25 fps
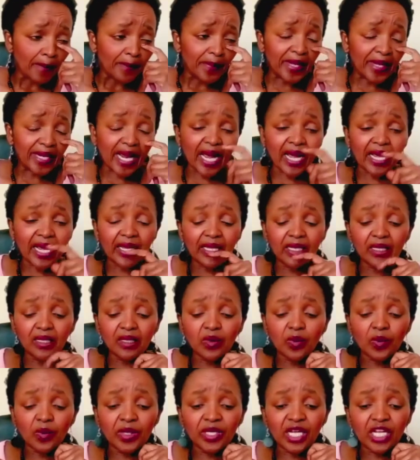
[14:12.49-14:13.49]
But
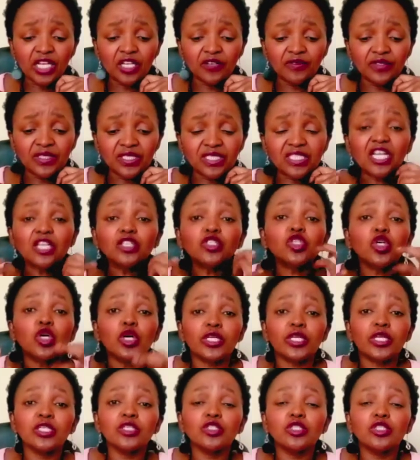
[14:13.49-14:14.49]
when I even start
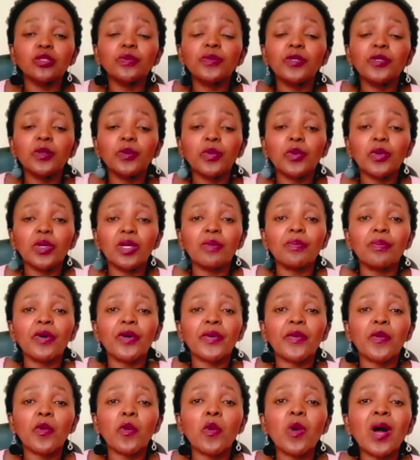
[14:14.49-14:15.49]
talking to people
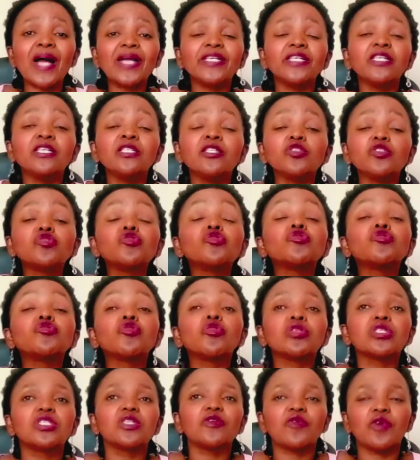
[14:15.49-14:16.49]
about why it is
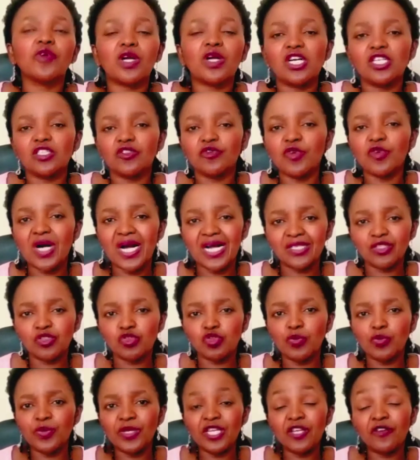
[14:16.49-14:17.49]
so difficult for us
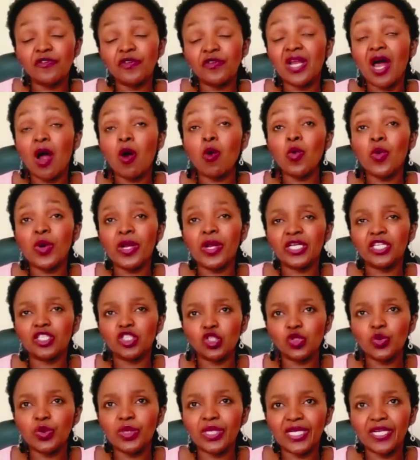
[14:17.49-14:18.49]
to be even awake
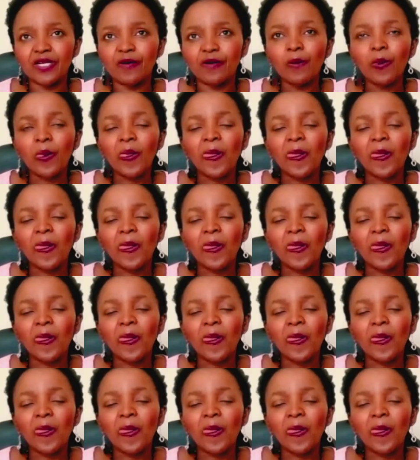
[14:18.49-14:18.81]
to it,